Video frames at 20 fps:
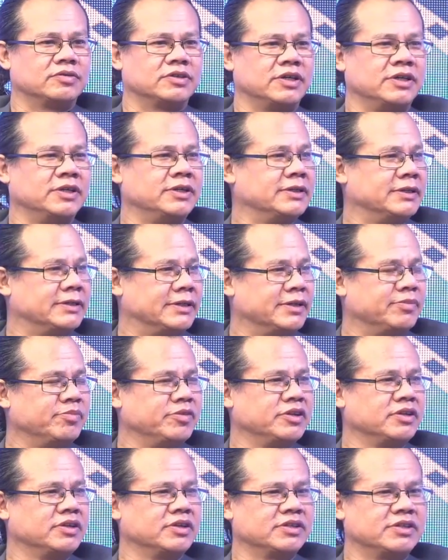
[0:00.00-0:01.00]

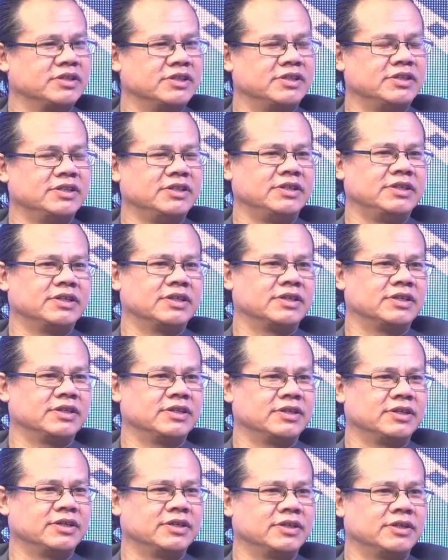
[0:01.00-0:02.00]
entertainment city at
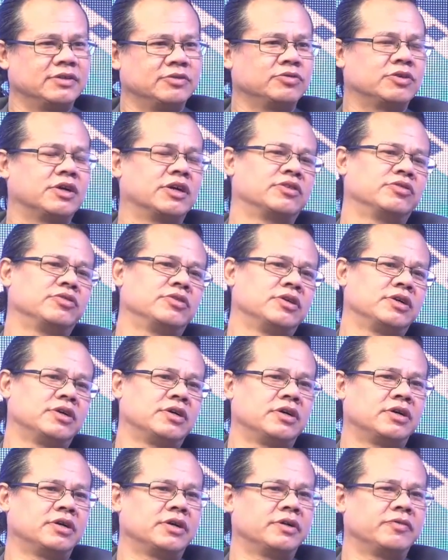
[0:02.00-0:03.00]
the Adukan,
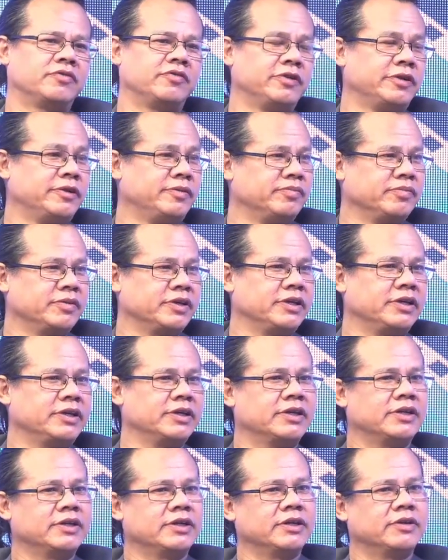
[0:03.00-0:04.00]
the film gi
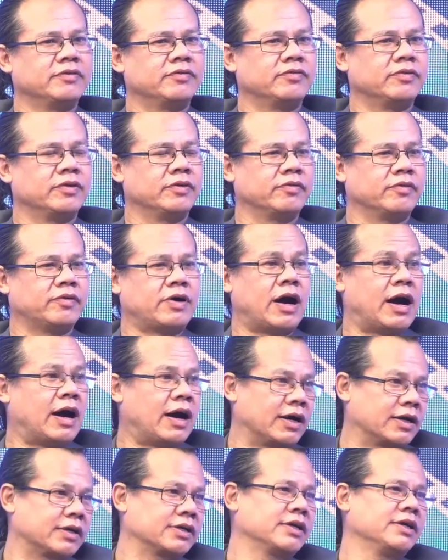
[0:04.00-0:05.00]
at the
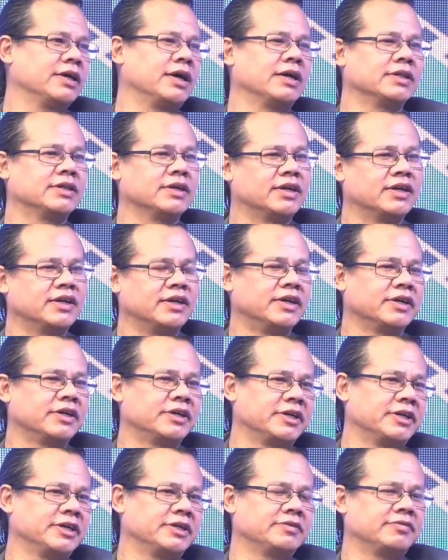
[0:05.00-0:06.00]
art ki haitara and
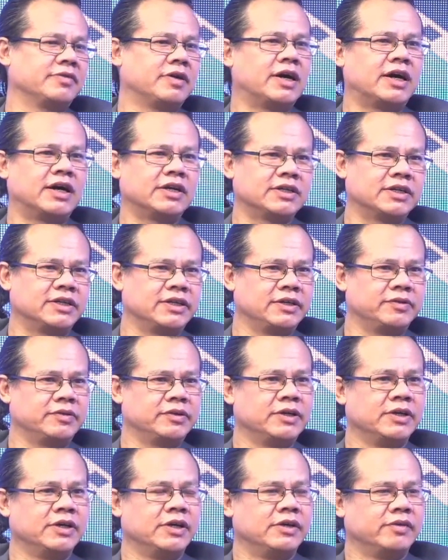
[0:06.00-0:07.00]
creative art
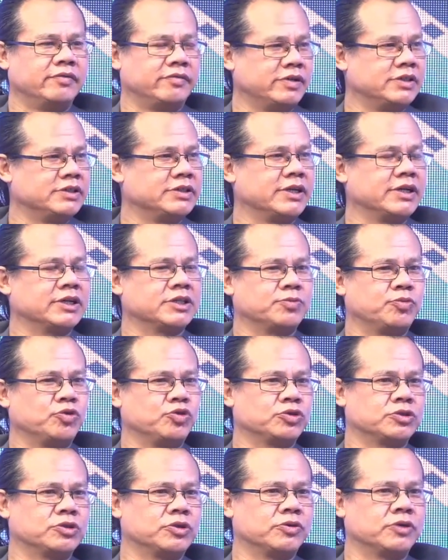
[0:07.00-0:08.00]
ki feels
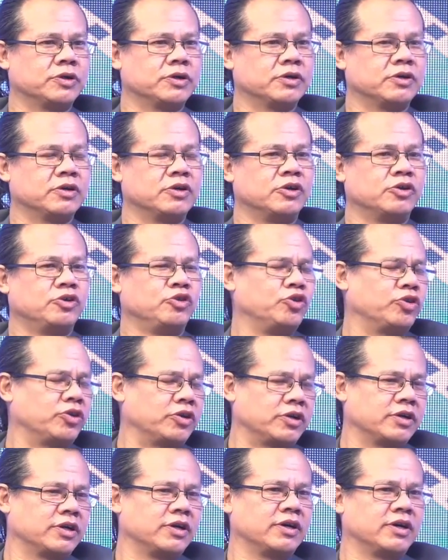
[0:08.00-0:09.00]
exposed away.
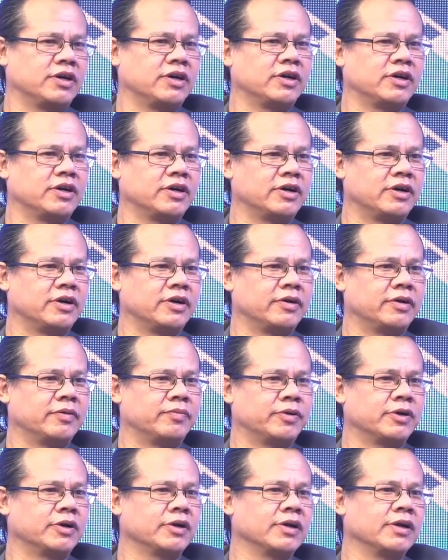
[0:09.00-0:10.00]
Not
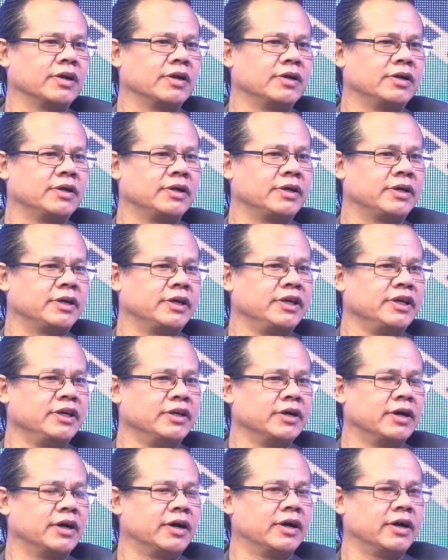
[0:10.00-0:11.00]
particularly
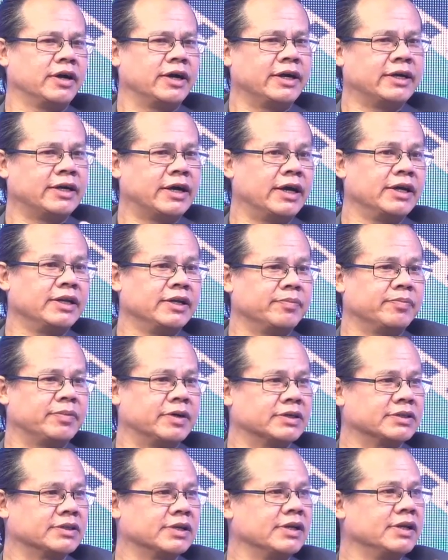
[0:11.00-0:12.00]
key, I in a
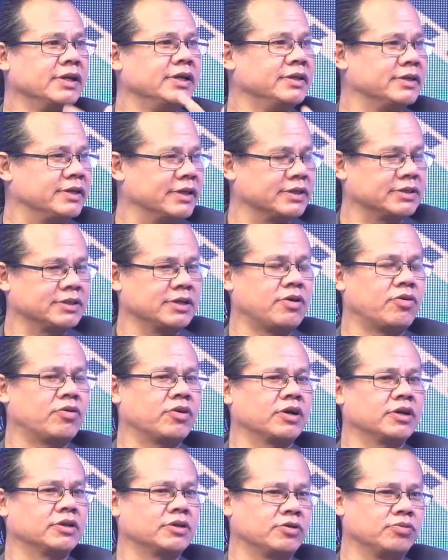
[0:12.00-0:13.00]
personally interest, I
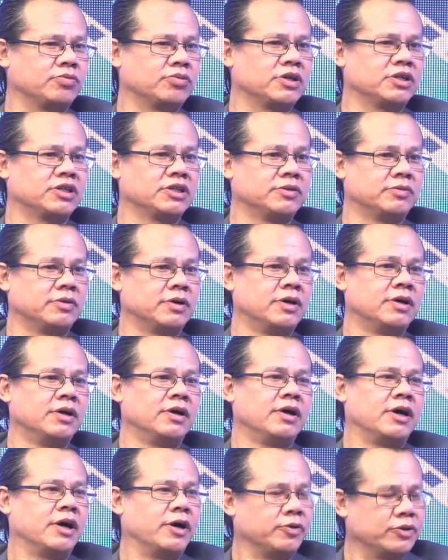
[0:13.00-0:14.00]

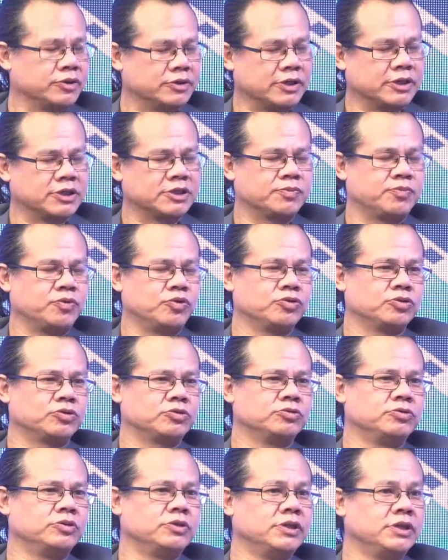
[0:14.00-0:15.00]
was exposed
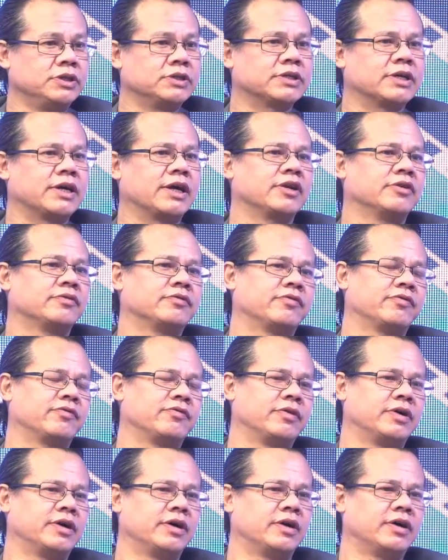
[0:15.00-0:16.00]
to this kind
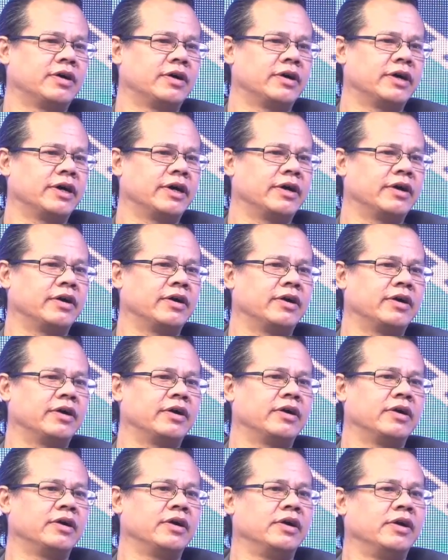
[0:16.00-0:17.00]
of
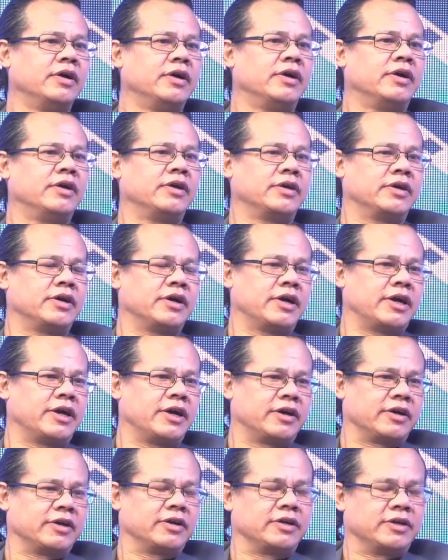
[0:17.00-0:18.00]
environment.
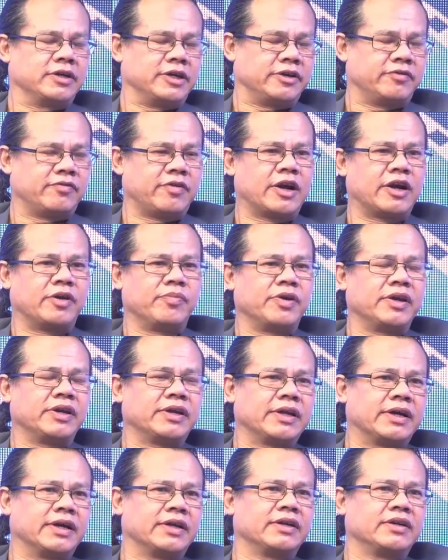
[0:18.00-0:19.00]
Yeah,
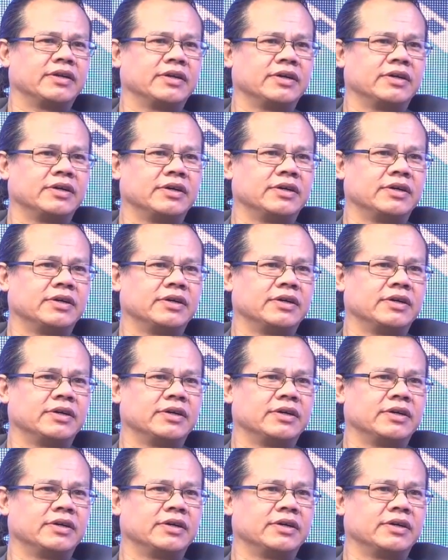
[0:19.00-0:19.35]
environment and